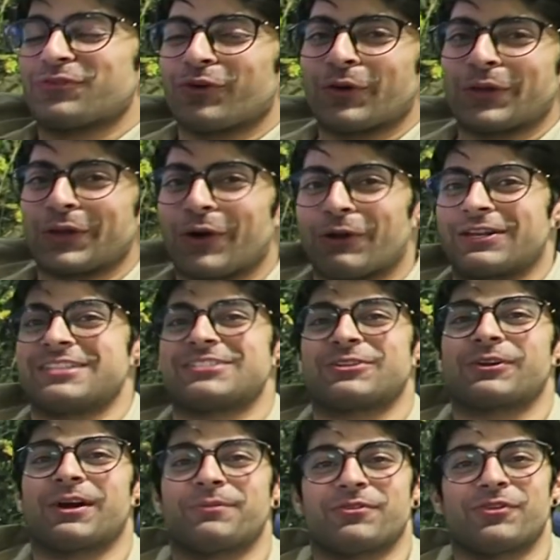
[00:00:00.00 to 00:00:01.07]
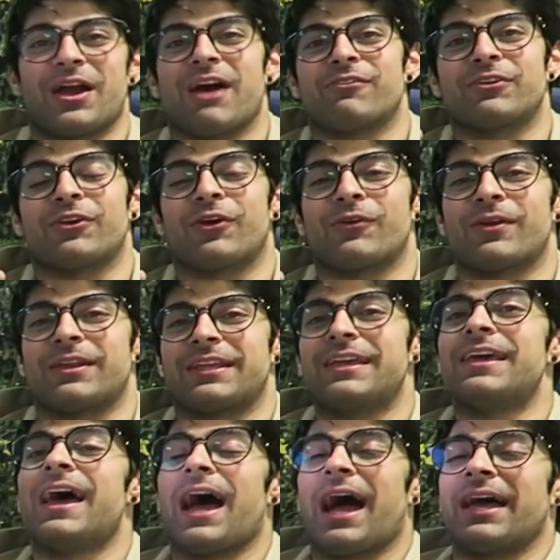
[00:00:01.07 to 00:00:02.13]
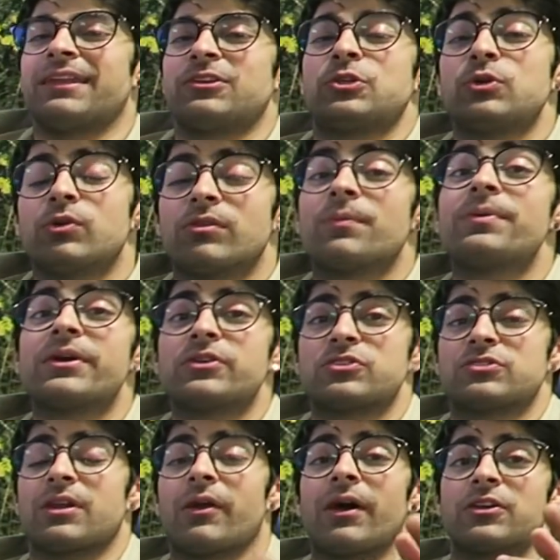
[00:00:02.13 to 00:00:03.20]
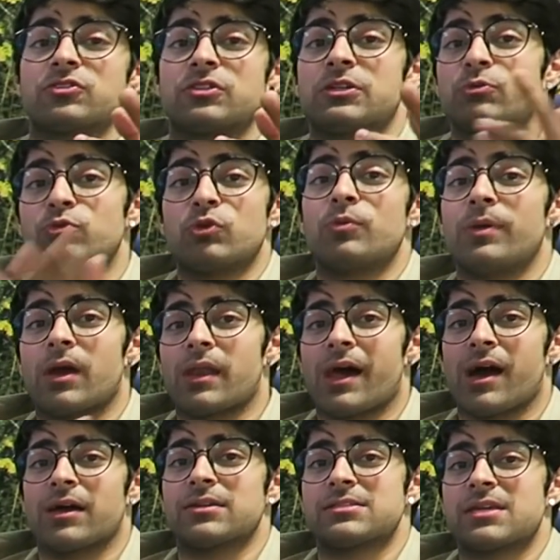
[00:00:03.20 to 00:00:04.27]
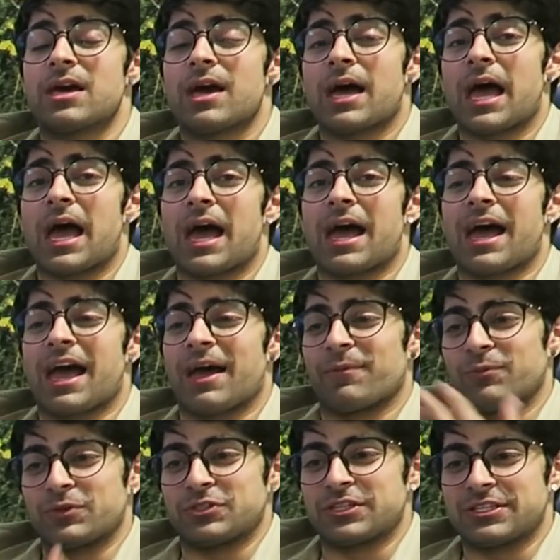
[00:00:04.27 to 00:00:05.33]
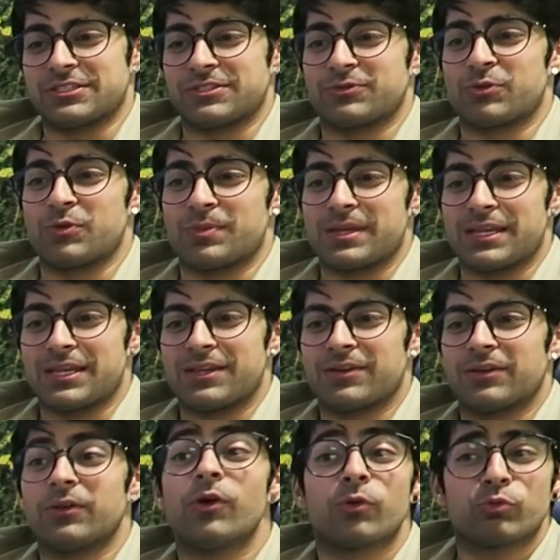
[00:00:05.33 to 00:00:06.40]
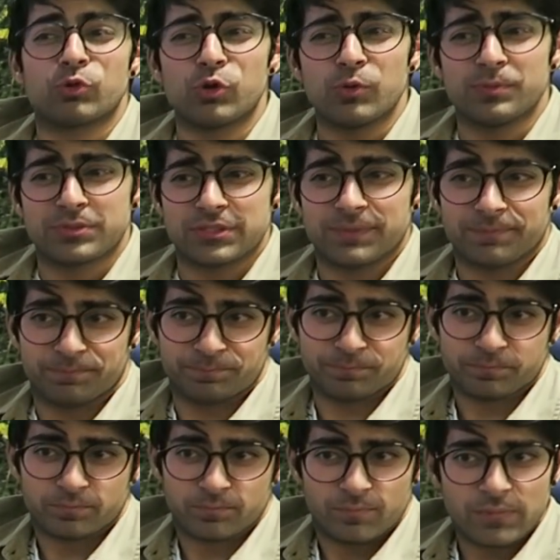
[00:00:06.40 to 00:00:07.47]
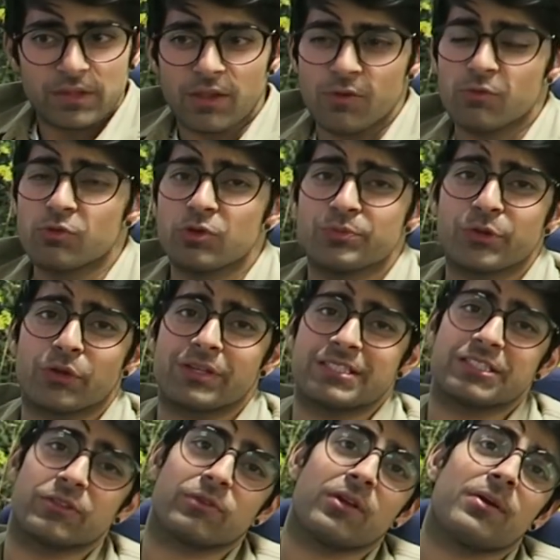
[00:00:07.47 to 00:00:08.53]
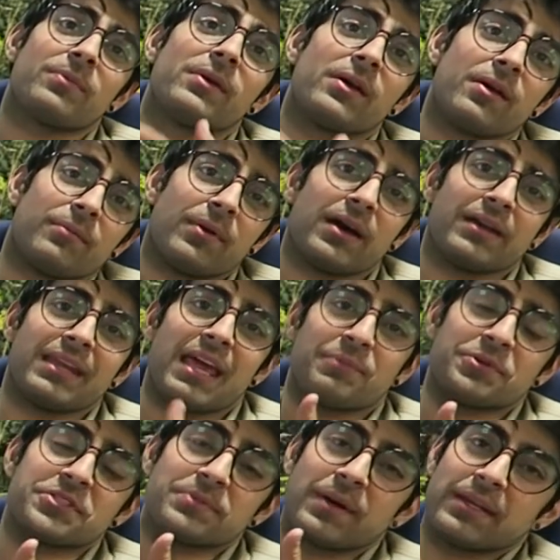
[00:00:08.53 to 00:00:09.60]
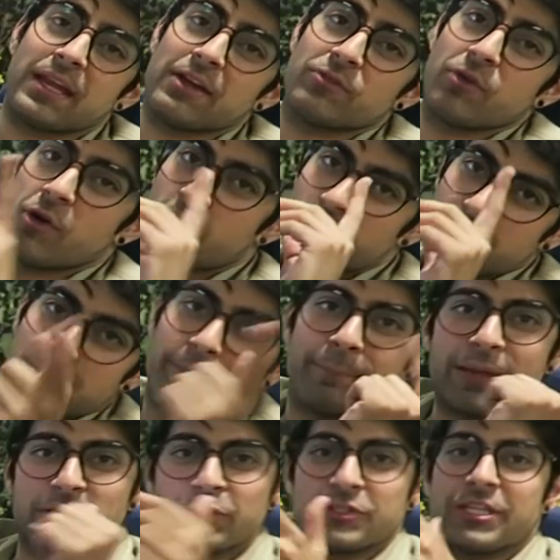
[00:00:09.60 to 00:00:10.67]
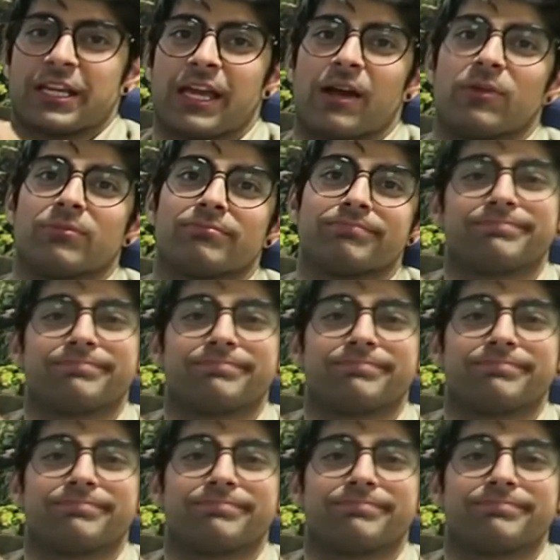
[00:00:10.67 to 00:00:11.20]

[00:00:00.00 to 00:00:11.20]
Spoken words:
following on Instagram if you haven't already, and 2 of the pages are actually Ruby and I's, which is Ruubez on Instagram. Mine, Emma's my night for. Make sure you check it out.